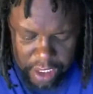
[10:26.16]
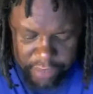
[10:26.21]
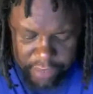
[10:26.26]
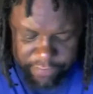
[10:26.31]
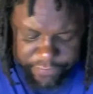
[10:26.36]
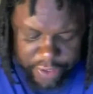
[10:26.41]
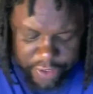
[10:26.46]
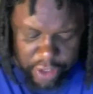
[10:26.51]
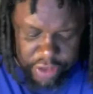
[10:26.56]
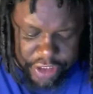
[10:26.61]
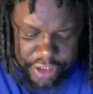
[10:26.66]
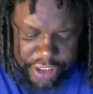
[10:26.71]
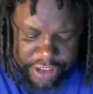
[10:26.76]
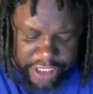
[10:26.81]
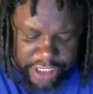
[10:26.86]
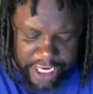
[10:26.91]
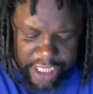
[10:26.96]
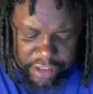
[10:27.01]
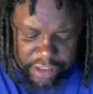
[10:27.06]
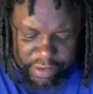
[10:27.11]
First he
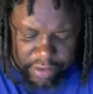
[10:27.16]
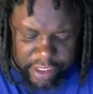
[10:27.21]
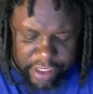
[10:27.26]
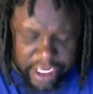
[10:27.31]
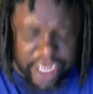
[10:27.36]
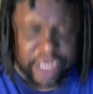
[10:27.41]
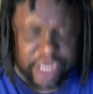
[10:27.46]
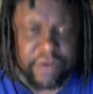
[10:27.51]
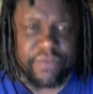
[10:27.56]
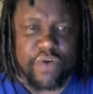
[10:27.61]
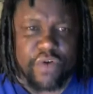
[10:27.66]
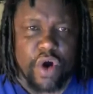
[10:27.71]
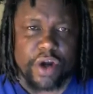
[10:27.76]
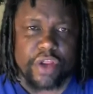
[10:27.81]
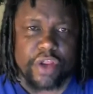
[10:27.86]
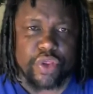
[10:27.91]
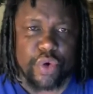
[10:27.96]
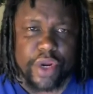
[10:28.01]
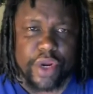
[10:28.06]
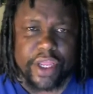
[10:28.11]
says in the end of
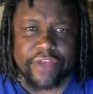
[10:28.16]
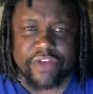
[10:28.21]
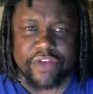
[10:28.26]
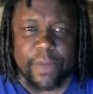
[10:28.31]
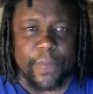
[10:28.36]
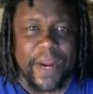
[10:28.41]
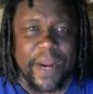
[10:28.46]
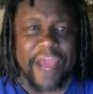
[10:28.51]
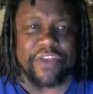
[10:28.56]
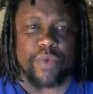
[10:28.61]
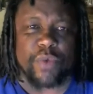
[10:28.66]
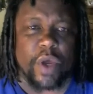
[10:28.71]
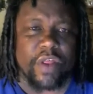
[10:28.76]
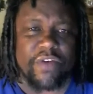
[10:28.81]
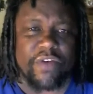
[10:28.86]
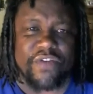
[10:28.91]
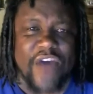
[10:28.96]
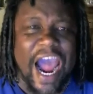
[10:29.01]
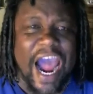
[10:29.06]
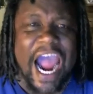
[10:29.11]
43, it's the place where
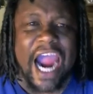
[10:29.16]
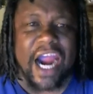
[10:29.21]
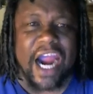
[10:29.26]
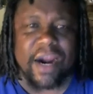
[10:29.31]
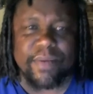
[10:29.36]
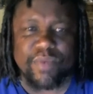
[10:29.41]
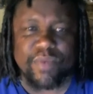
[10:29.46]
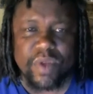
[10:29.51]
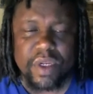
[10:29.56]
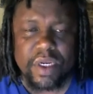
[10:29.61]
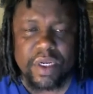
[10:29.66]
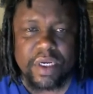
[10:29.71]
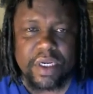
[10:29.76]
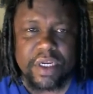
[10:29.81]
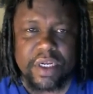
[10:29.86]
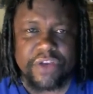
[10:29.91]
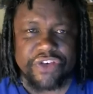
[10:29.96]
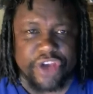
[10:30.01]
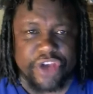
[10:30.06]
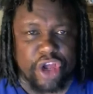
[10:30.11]
the fire
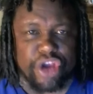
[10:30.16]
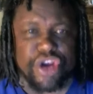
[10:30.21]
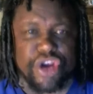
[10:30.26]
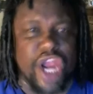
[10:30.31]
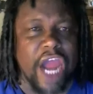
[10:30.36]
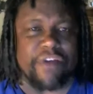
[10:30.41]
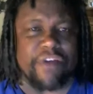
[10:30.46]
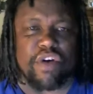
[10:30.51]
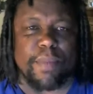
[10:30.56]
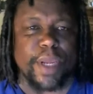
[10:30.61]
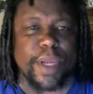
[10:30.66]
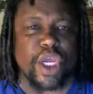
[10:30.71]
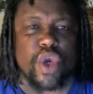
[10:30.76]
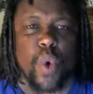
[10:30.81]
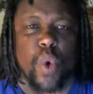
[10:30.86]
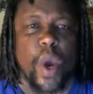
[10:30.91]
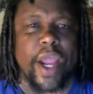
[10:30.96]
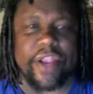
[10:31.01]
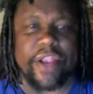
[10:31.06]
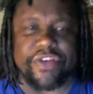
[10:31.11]
shall never be
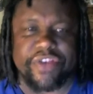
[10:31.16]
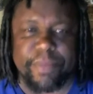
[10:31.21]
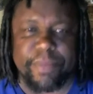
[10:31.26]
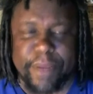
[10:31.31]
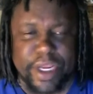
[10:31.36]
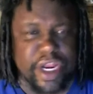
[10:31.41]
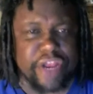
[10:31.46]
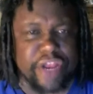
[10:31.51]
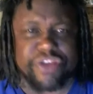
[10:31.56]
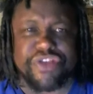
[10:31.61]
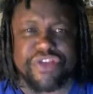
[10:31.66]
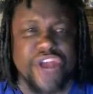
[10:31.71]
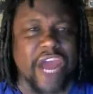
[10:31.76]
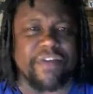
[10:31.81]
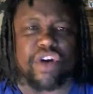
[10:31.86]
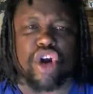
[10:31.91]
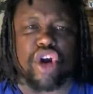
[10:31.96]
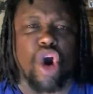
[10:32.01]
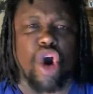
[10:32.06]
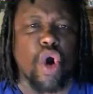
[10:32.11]
quenched, meaning it's
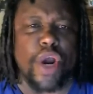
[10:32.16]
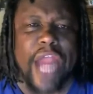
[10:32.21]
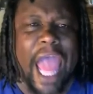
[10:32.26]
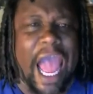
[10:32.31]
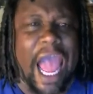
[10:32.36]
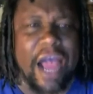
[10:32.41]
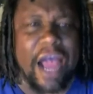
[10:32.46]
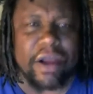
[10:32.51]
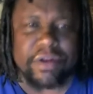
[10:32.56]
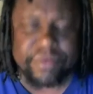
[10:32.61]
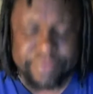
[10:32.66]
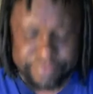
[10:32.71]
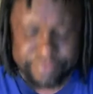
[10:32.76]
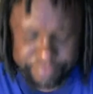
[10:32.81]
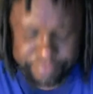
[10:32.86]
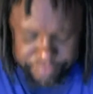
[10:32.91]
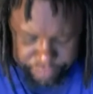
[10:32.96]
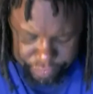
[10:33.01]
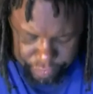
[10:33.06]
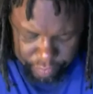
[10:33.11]
never going out.
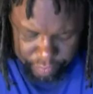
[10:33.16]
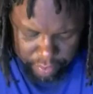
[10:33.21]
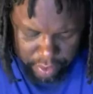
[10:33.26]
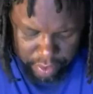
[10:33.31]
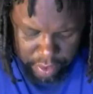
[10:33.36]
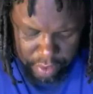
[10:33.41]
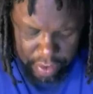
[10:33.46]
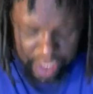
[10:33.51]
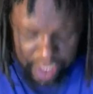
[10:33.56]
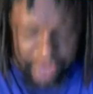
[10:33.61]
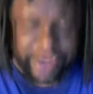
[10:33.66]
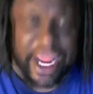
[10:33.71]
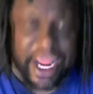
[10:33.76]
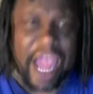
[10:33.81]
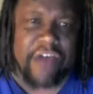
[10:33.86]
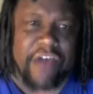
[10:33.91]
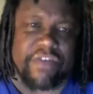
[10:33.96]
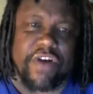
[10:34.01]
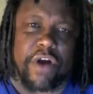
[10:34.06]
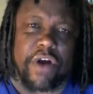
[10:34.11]
And
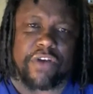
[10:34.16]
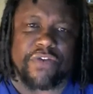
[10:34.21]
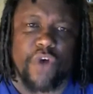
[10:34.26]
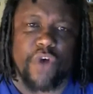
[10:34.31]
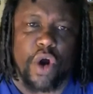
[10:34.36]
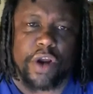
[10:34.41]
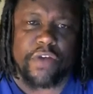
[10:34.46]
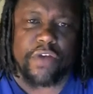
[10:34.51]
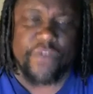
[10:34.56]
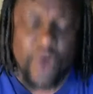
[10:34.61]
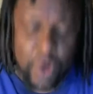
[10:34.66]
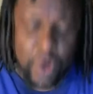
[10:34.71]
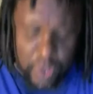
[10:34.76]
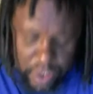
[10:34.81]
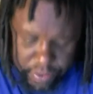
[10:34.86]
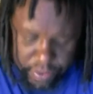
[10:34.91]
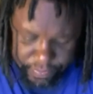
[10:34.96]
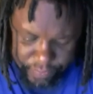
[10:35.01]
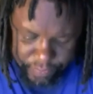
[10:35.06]
now verse 44.